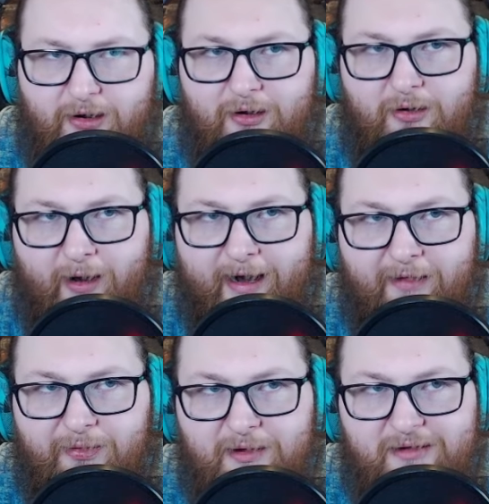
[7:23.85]

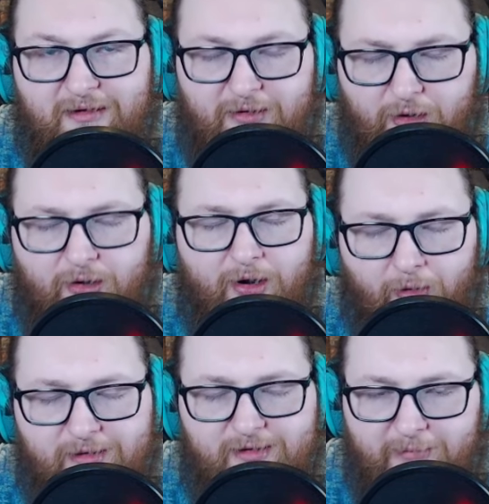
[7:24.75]
Granted, this could
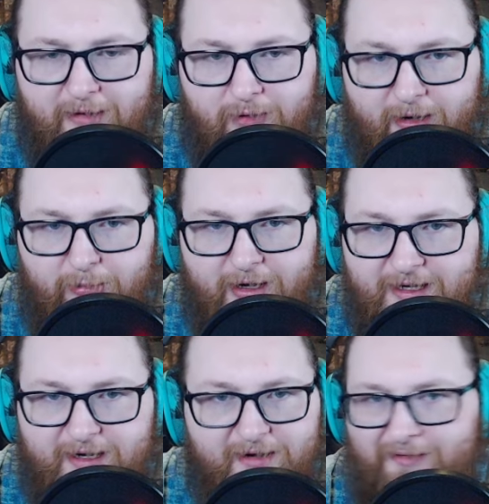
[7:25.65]
also be
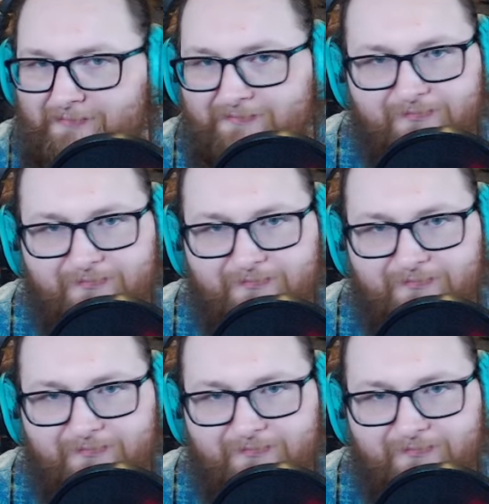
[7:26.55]
reprinted in